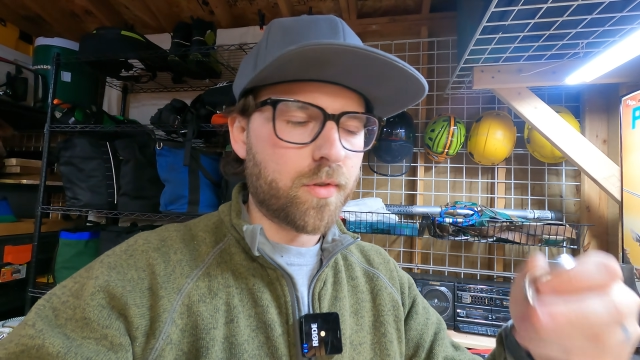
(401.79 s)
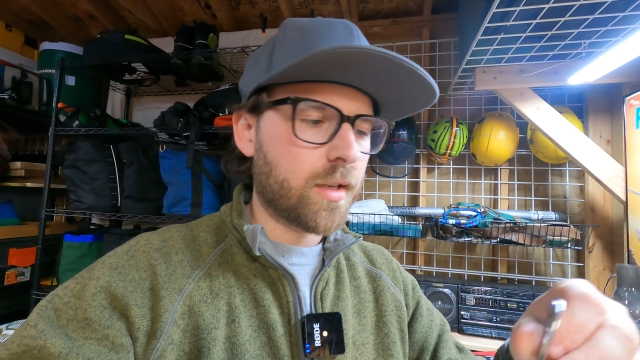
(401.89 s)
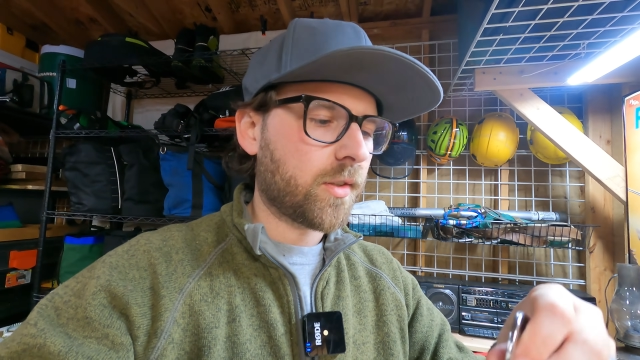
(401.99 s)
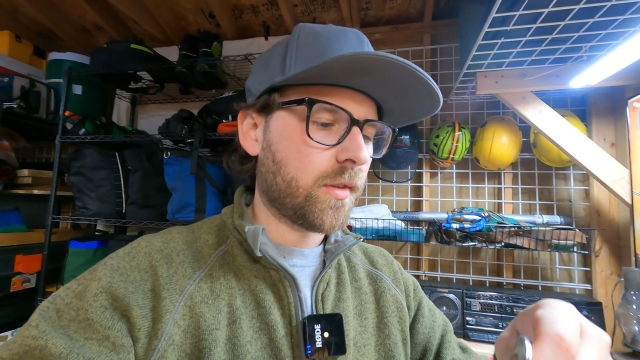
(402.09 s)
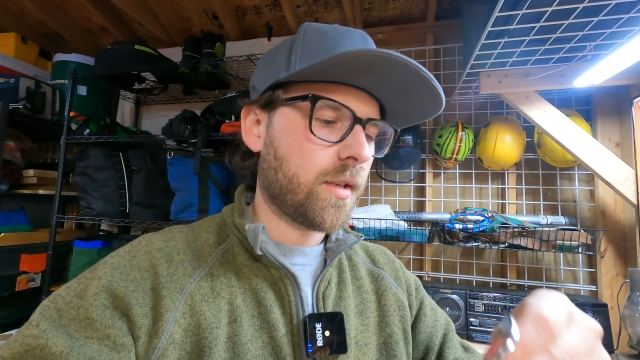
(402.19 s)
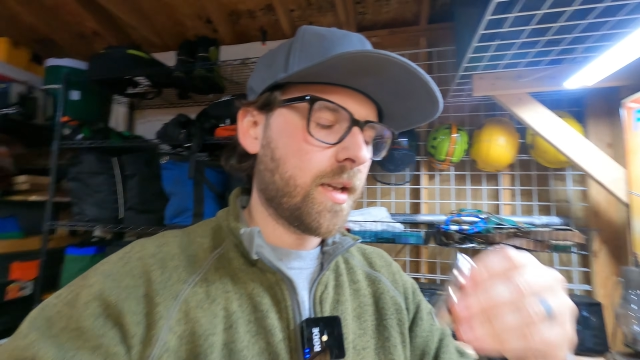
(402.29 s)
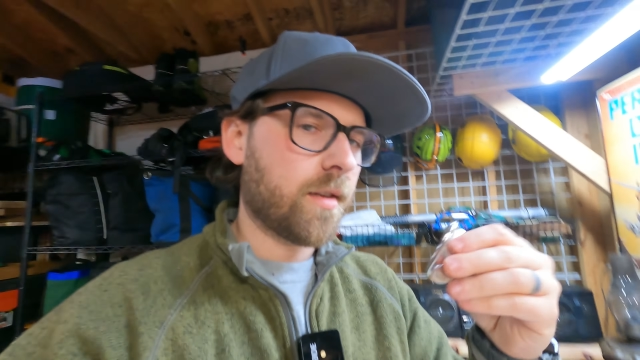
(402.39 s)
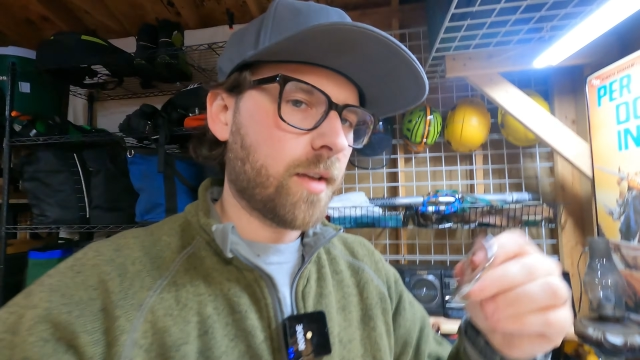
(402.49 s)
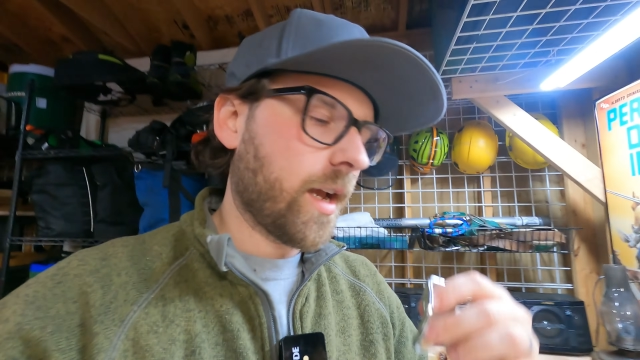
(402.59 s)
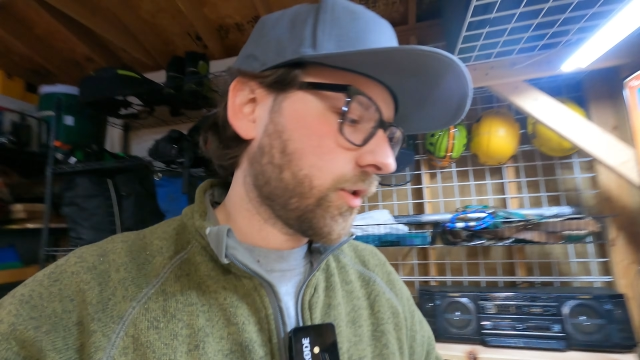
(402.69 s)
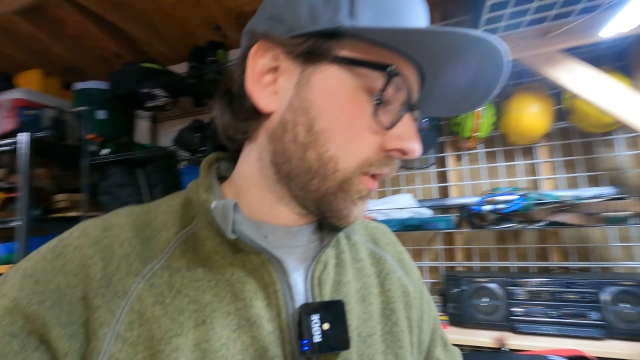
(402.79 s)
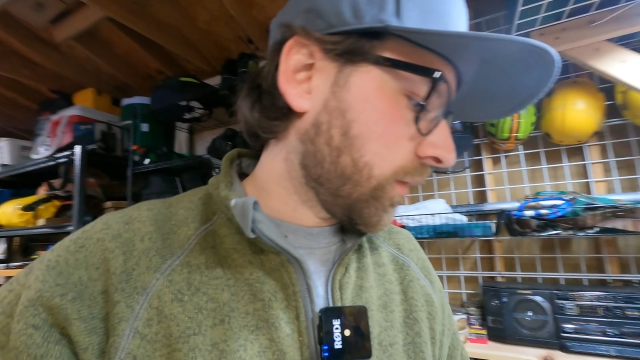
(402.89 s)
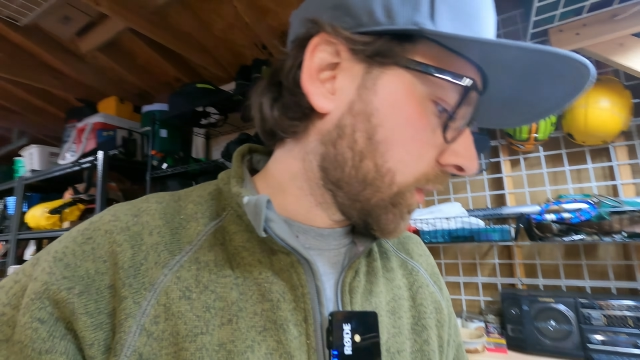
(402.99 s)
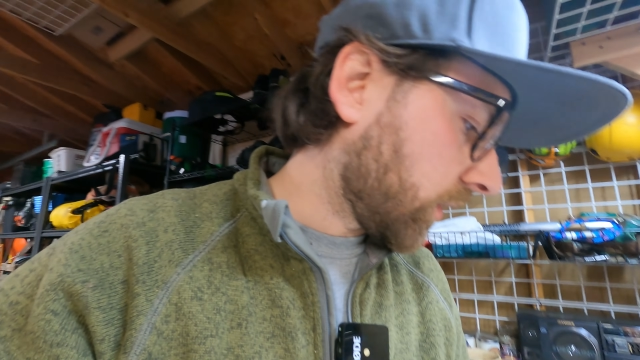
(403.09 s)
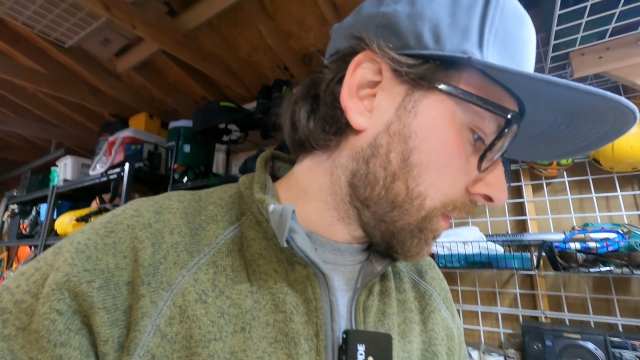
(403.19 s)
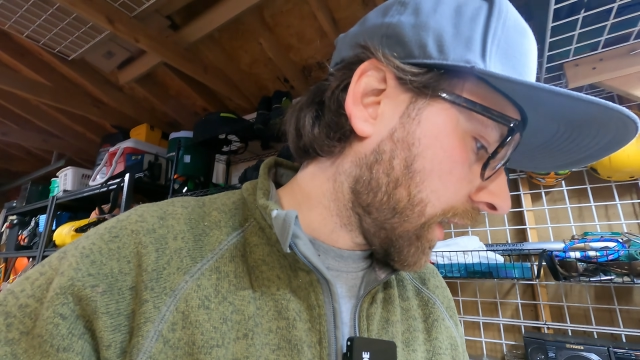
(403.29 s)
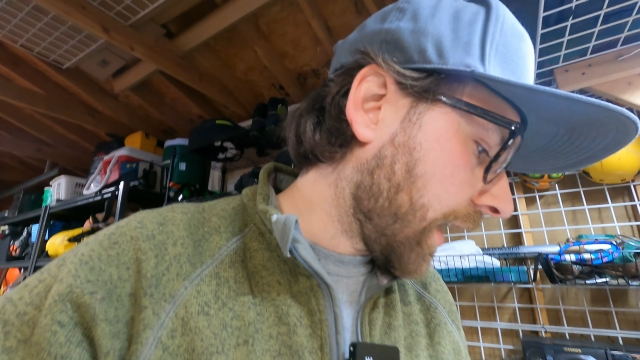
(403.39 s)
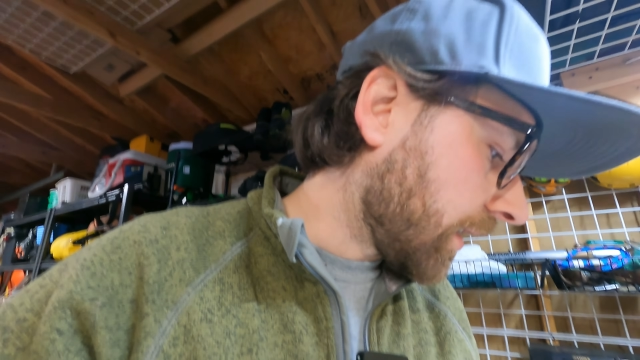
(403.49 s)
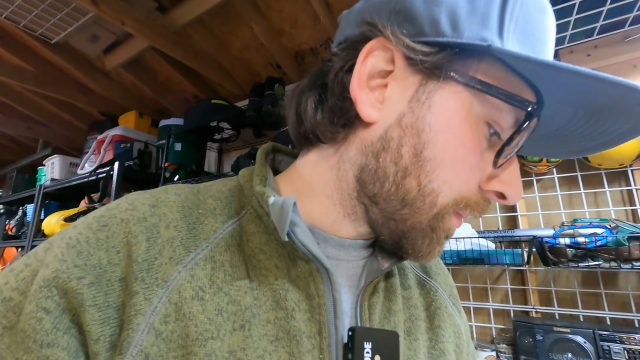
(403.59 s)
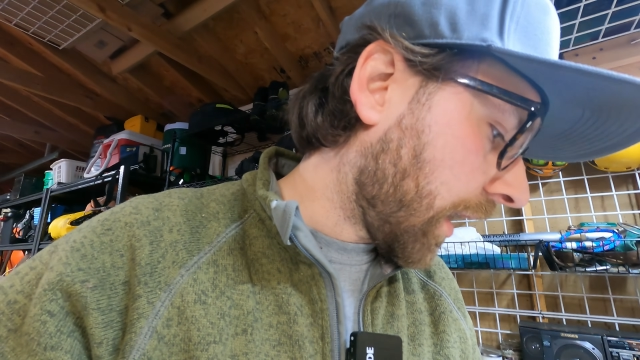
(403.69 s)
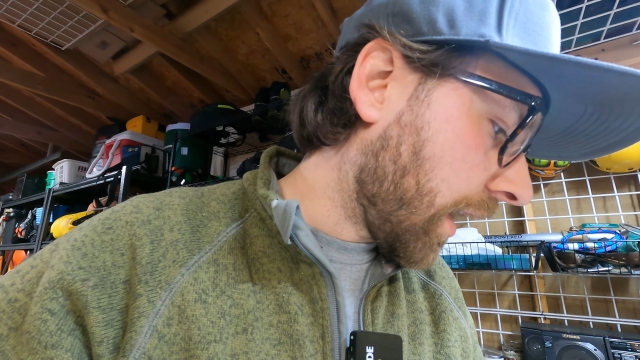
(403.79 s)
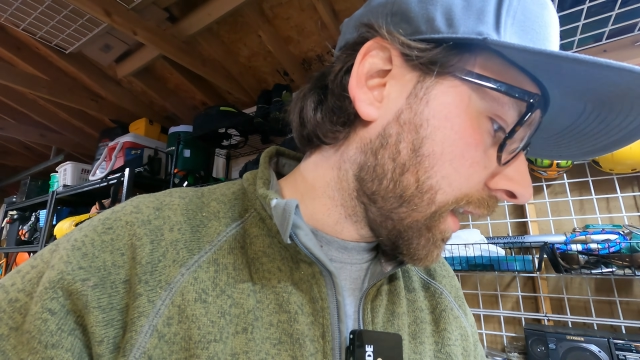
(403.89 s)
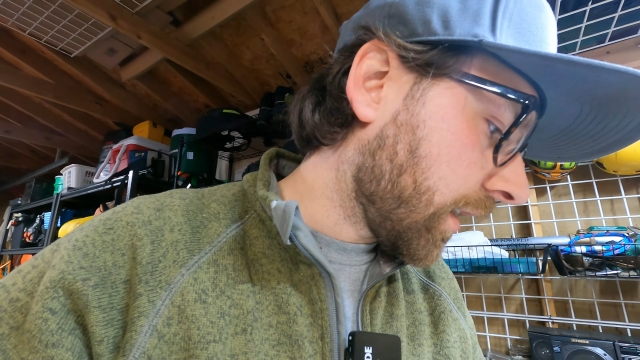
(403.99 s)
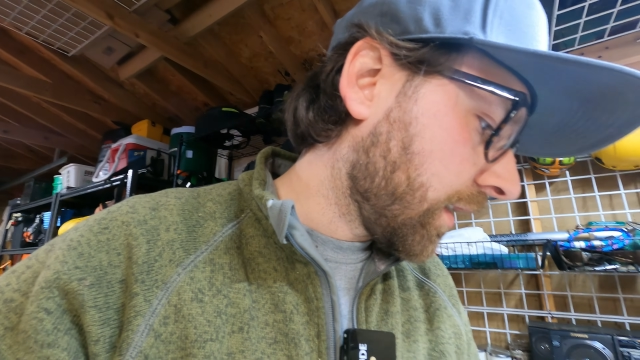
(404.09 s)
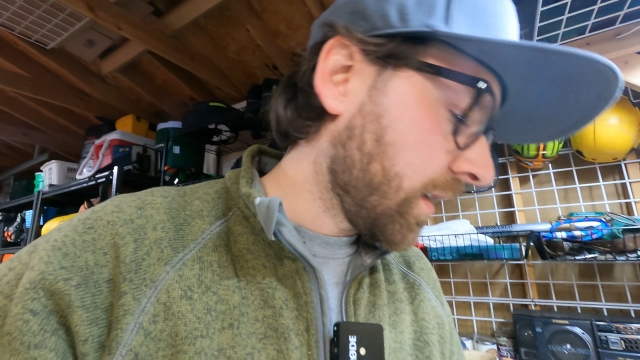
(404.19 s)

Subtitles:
This kit actually was something I had to buy.